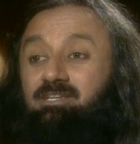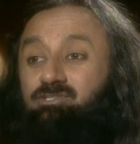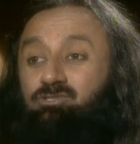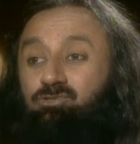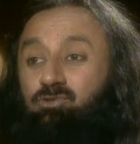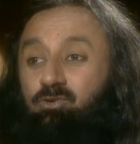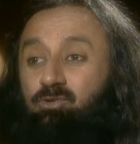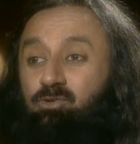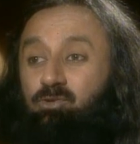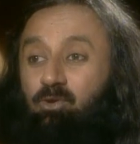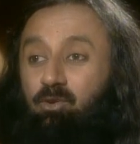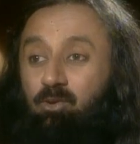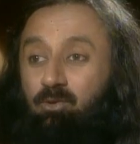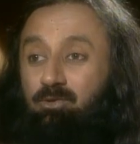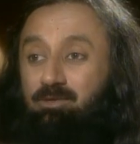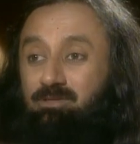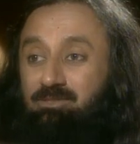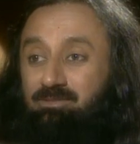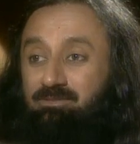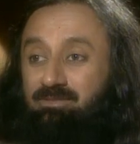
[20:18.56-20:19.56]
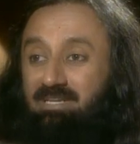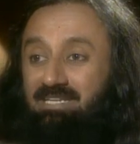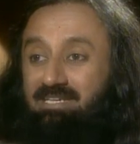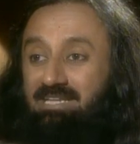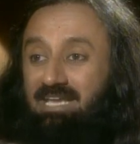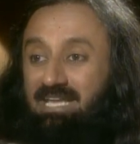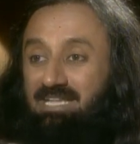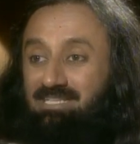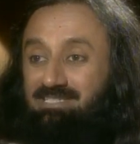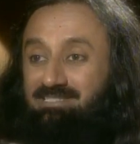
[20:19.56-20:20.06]
There's no goal to a
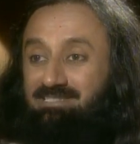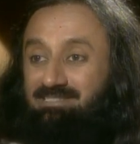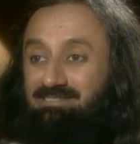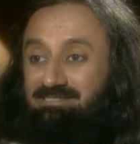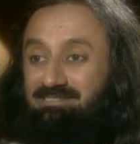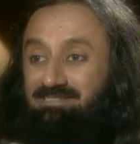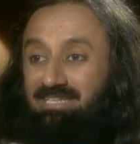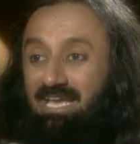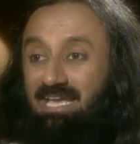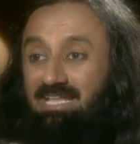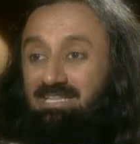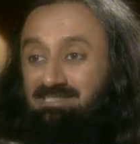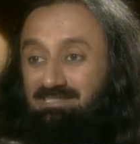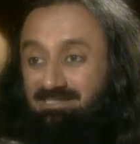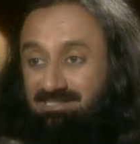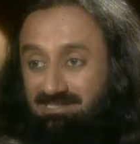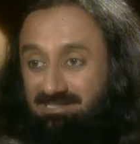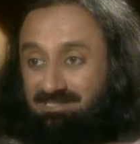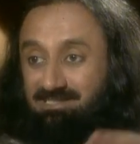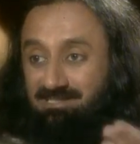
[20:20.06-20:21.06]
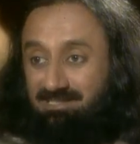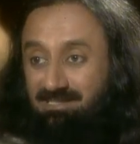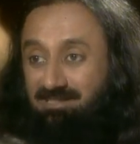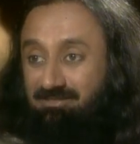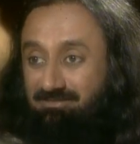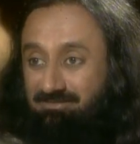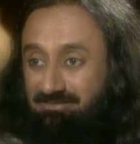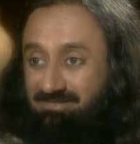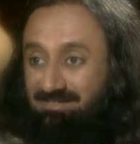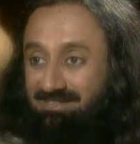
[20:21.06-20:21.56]
dance. Dance
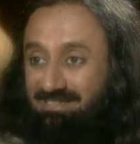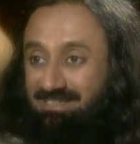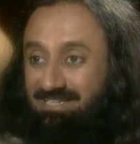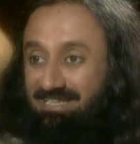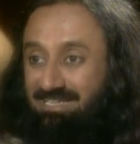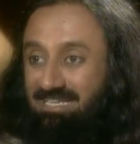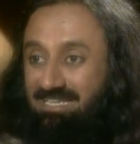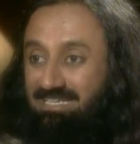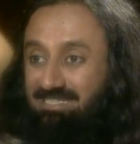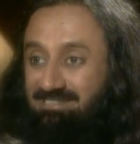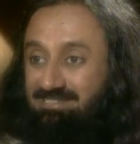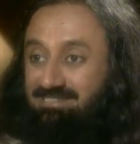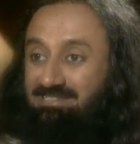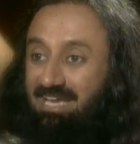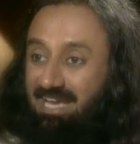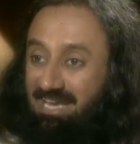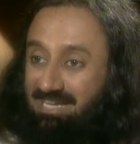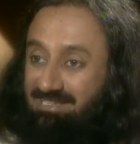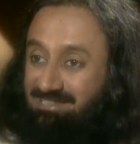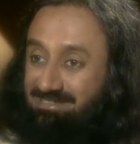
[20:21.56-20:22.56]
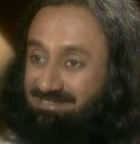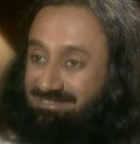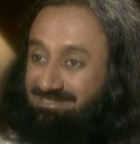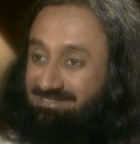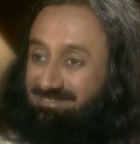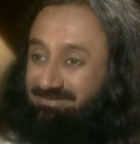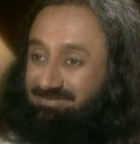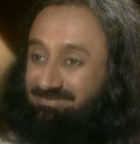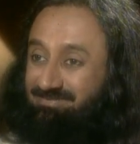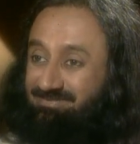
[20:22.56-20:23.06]
itself is an act.
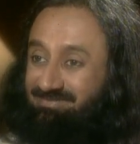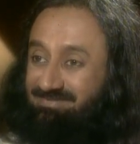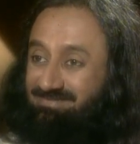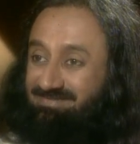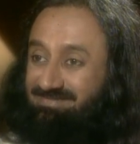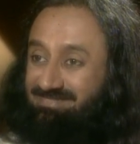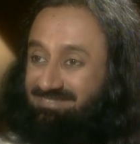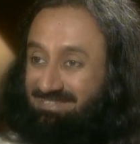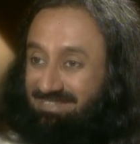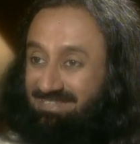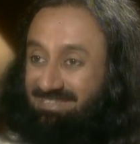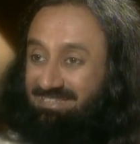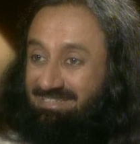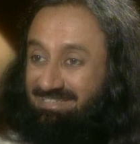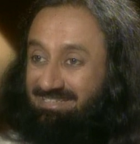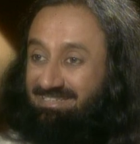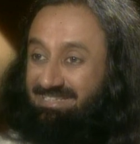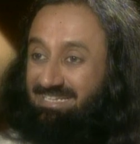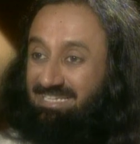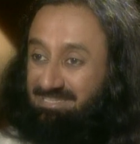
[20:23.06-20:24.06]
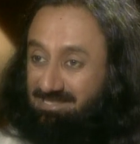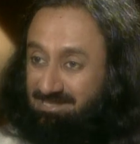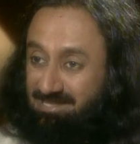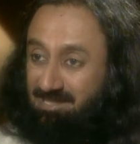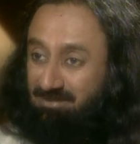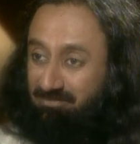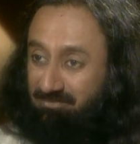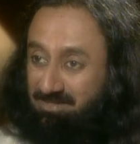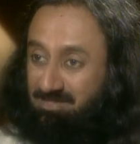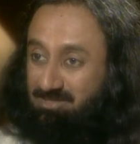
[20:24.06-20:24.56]

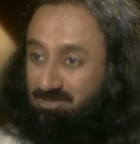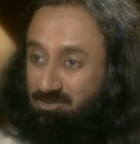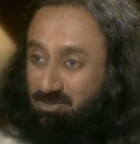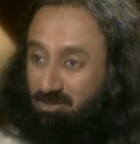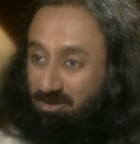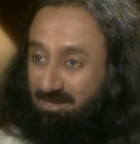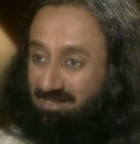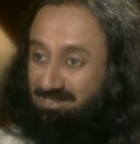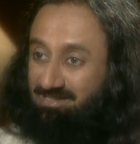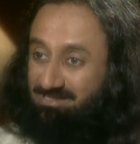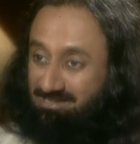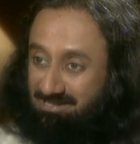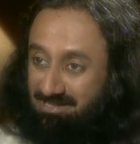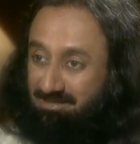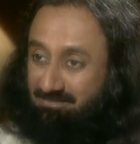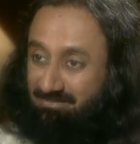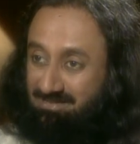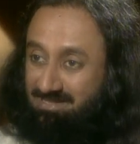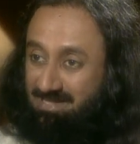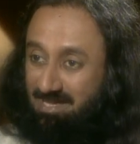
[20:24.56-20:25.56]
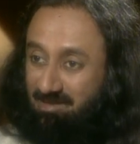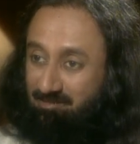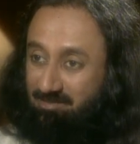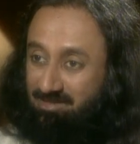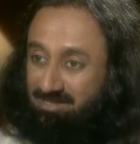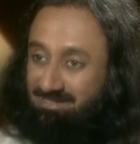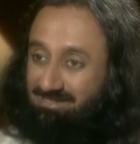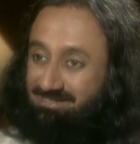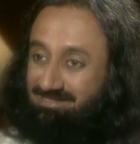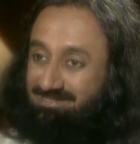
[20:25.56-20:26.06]
Itself is joy. Itself is
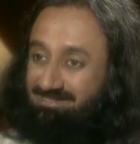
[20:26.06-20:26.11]
happiness.